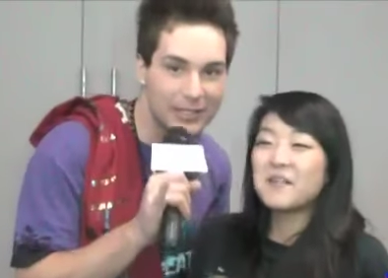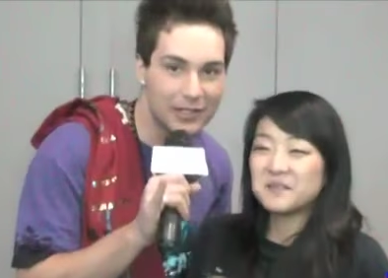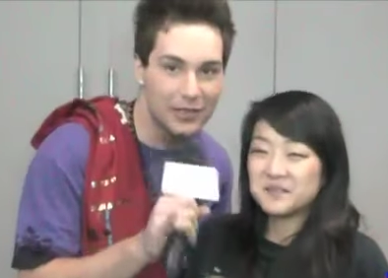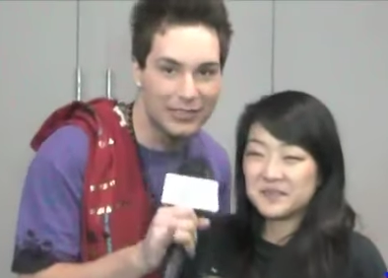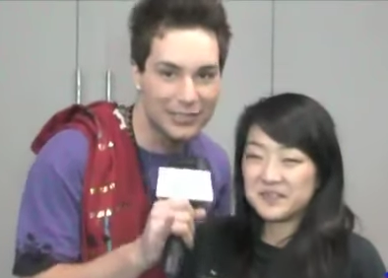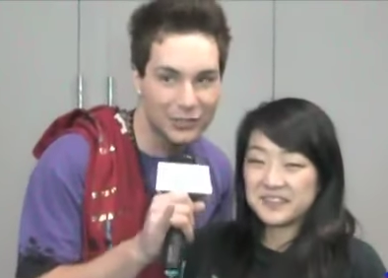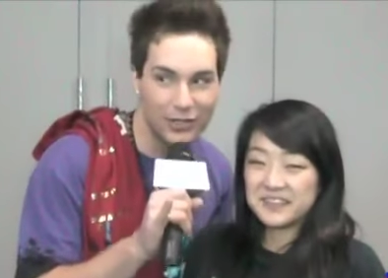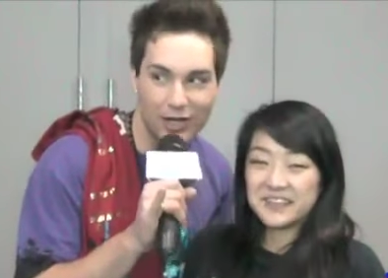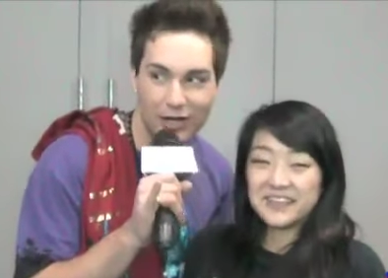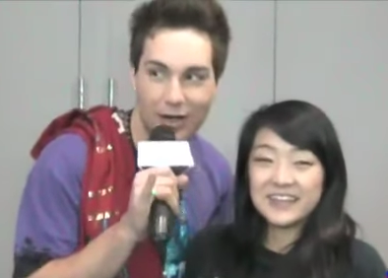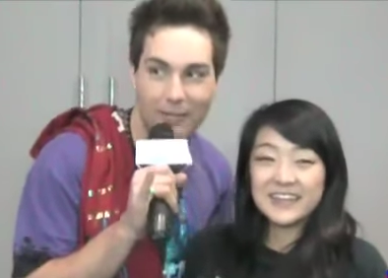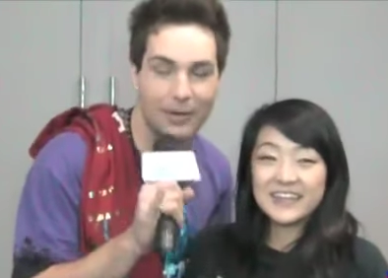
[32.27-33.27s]
Speaker 1: been to
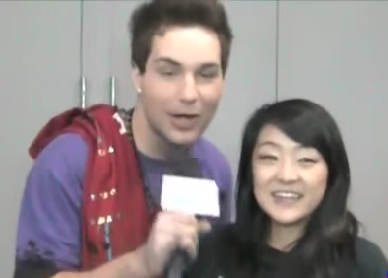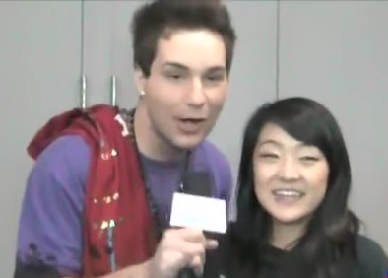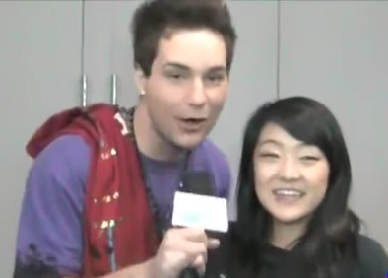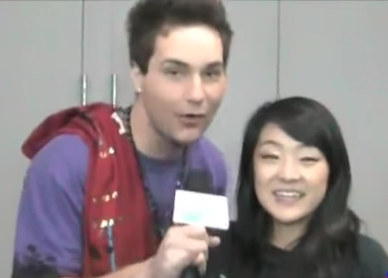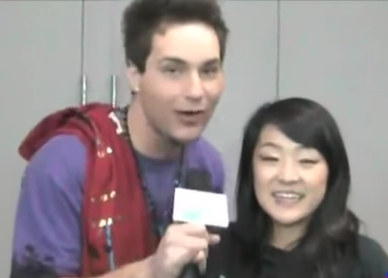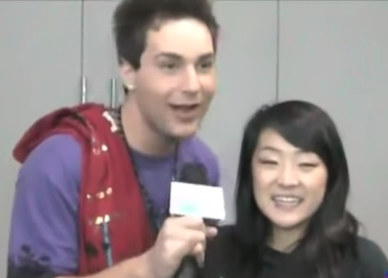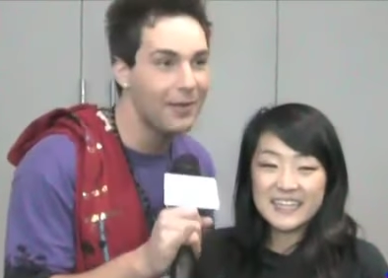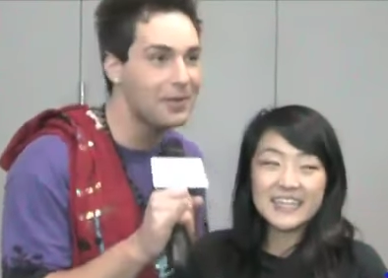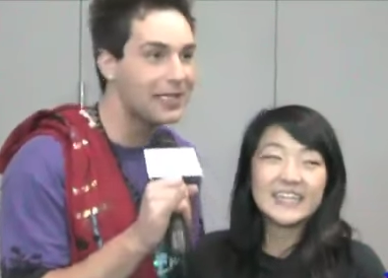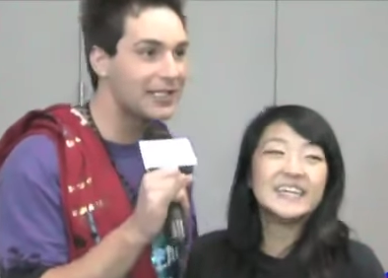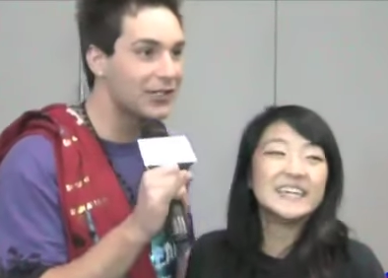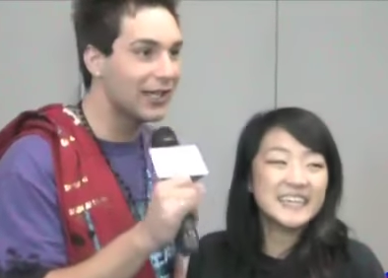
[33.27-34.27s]
questcrew.com, go
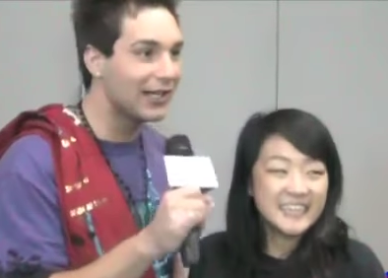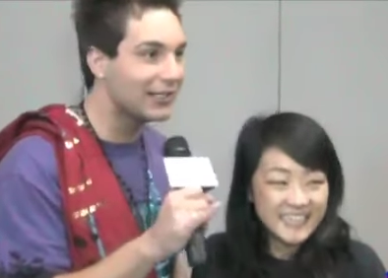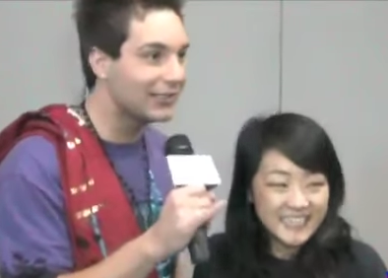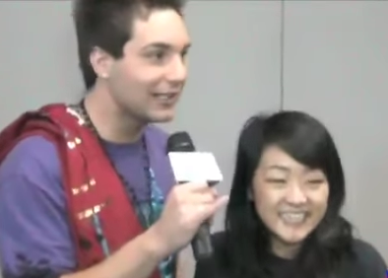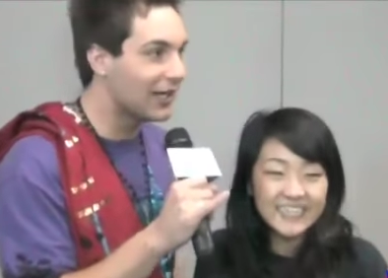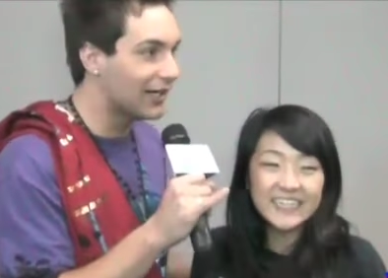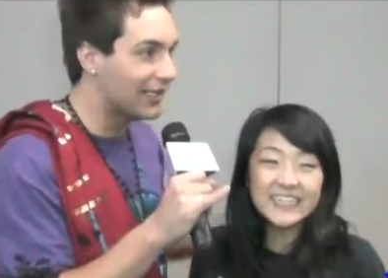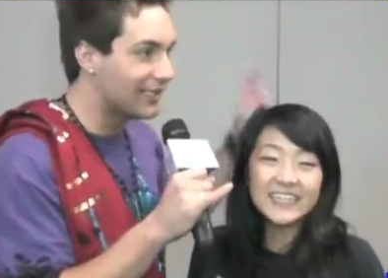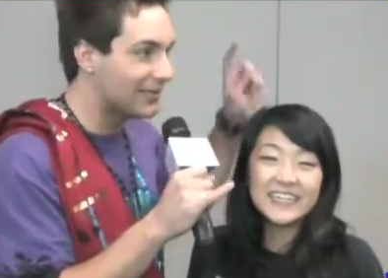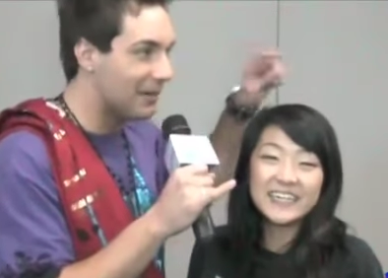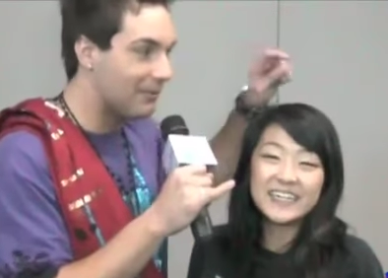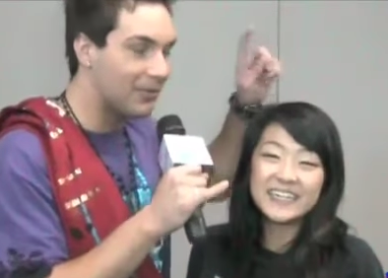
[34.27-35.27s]
because you get to click on each
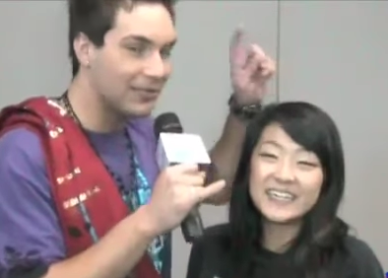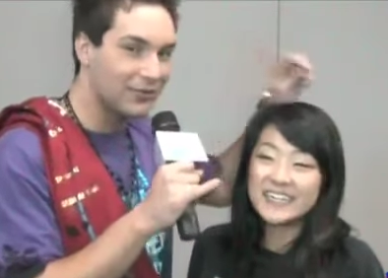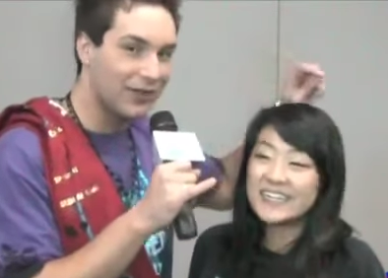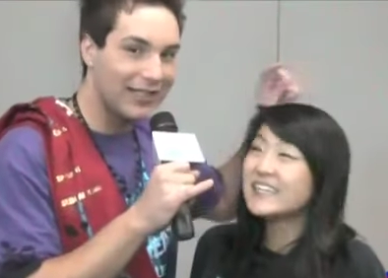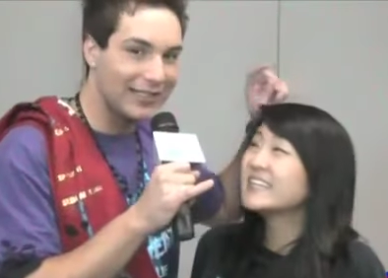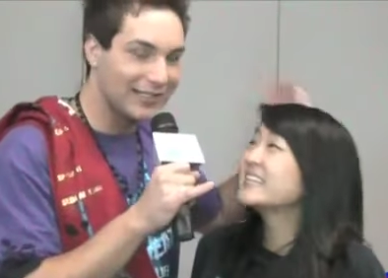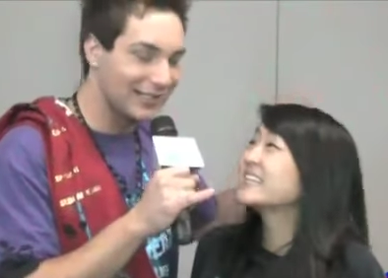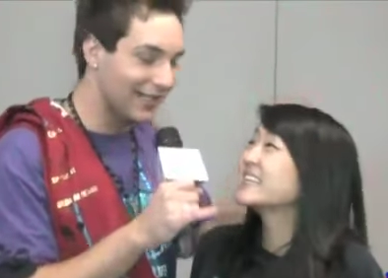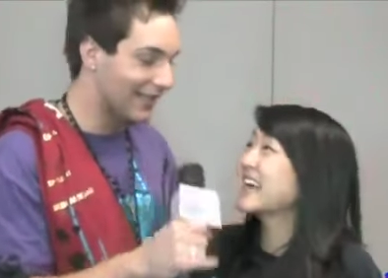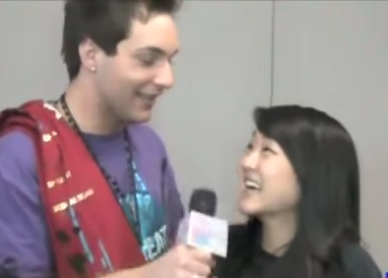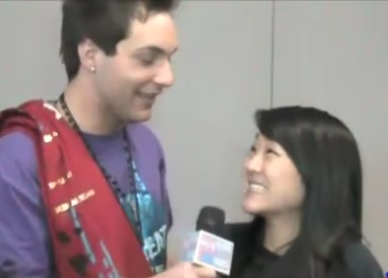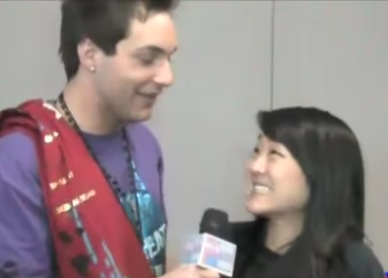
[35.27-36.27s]
member's face and
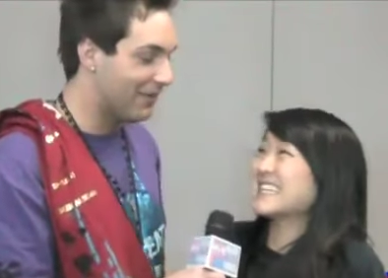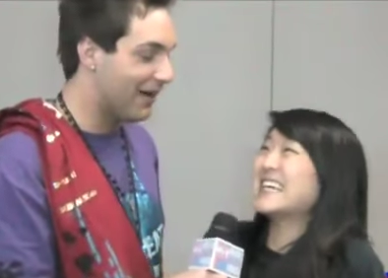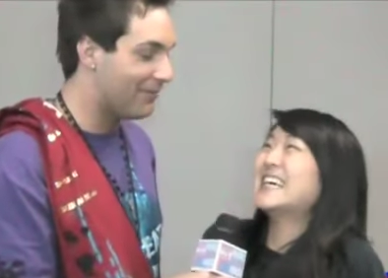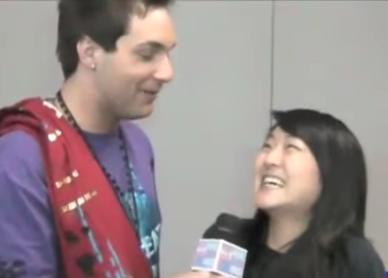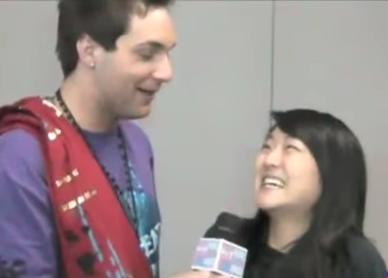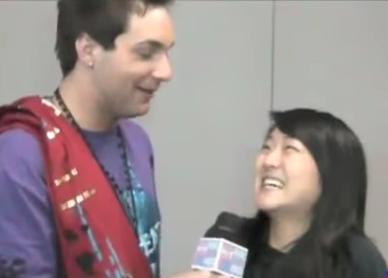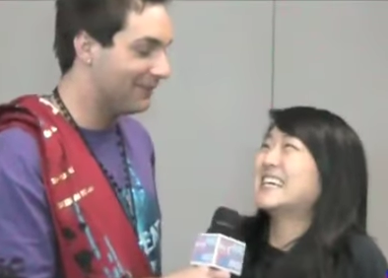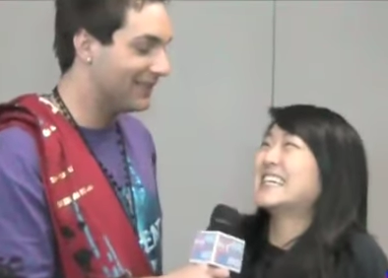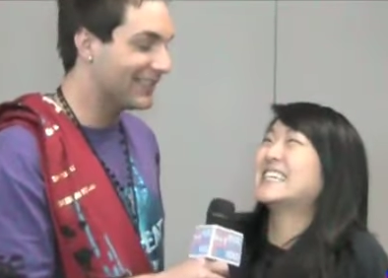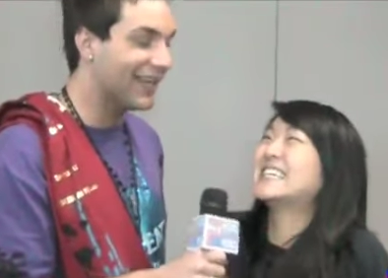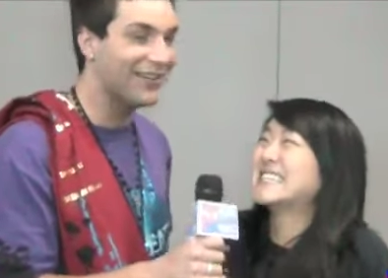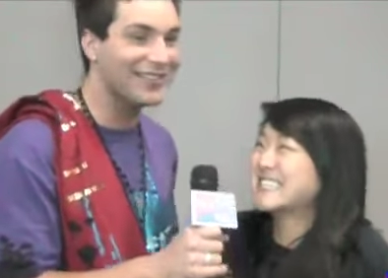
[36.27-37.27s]
yes. then they pop up. So
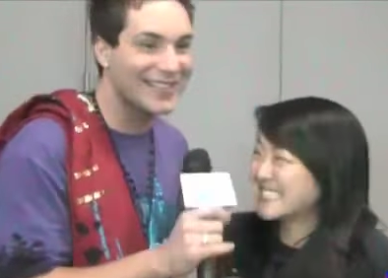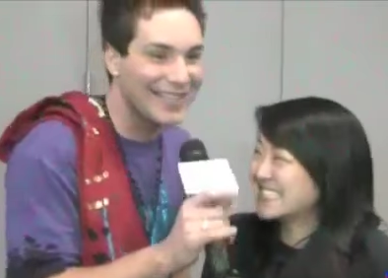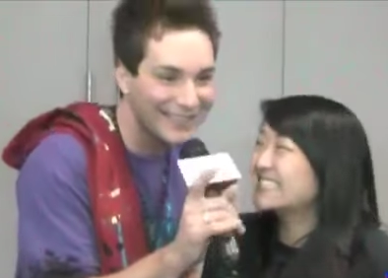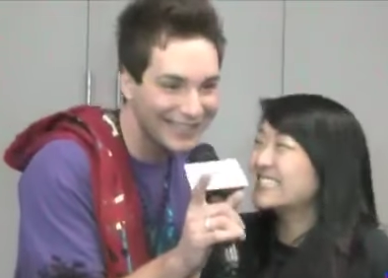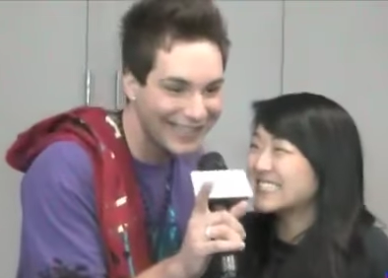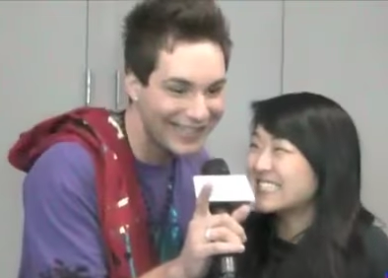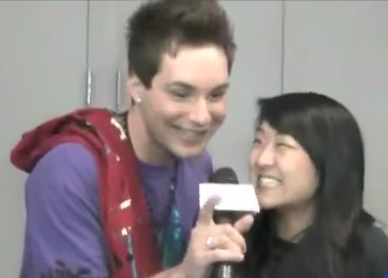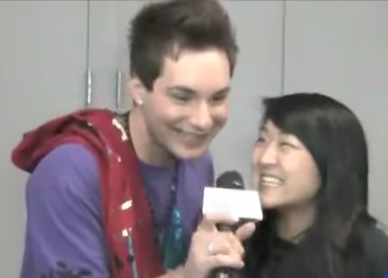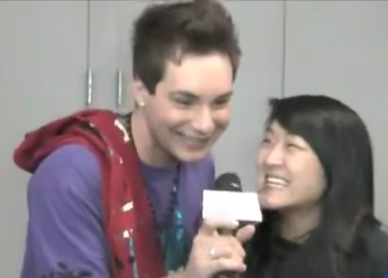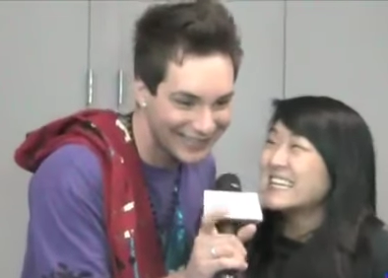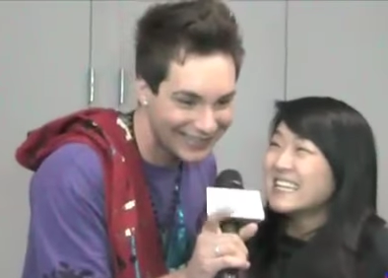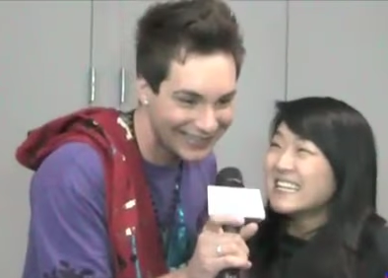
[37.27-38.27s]
I was like, Lydia,
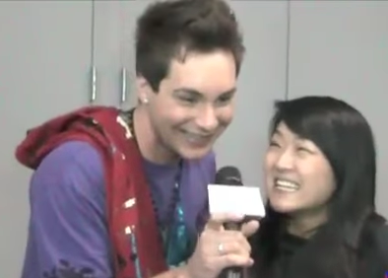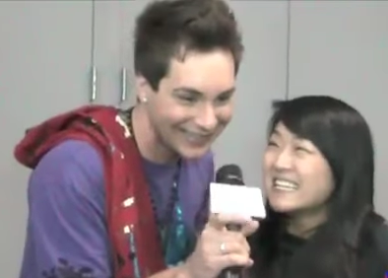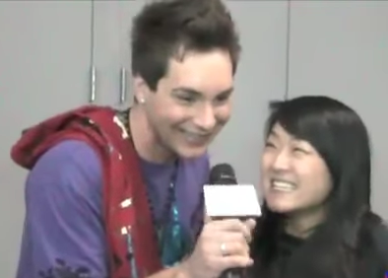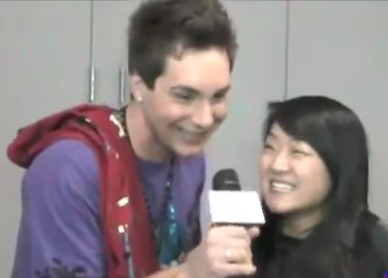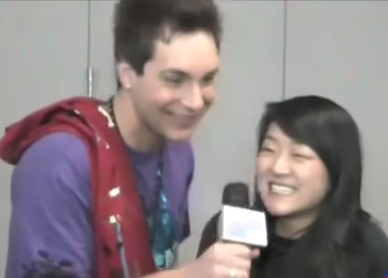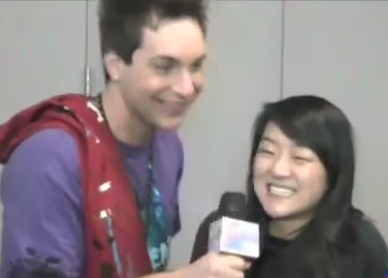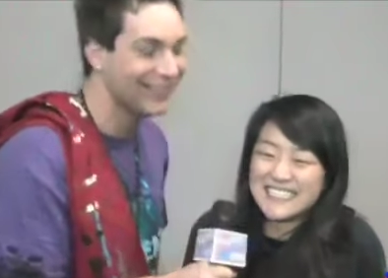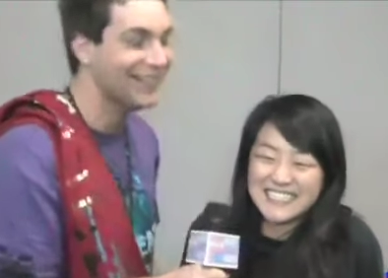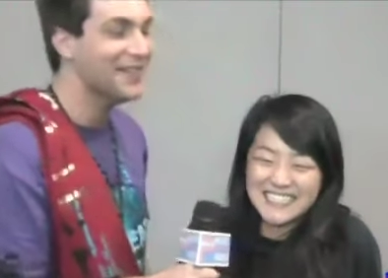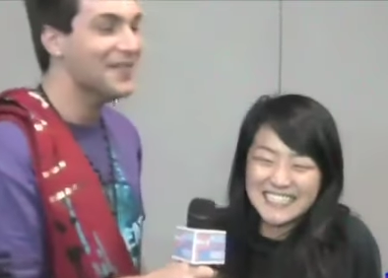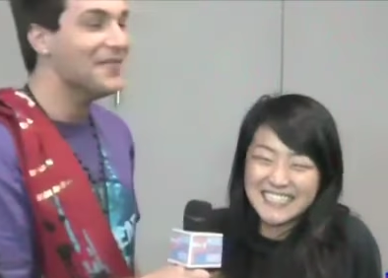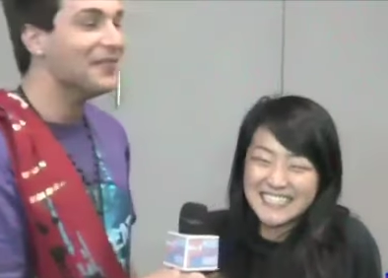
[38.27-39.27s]
click, click, click.